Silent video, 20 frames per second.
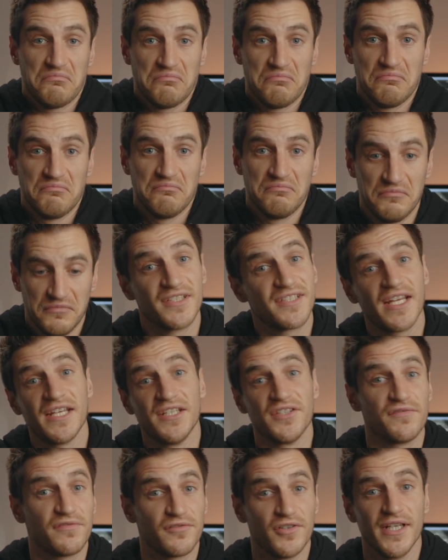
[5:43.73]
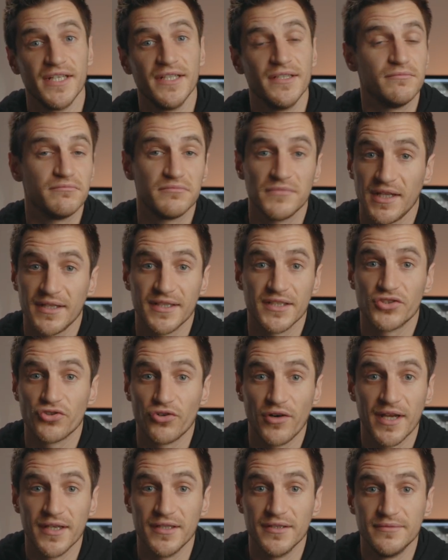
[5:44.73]
But to say it's free, I think it's
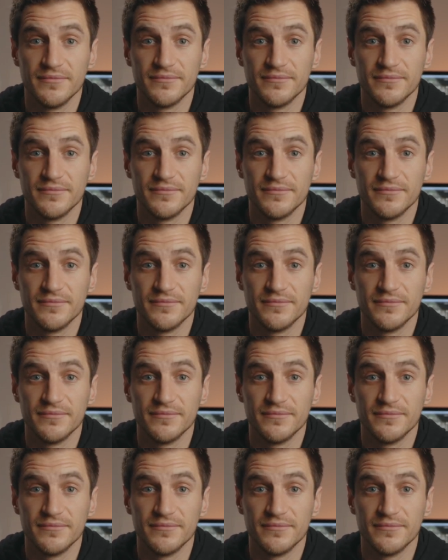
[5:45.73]
great.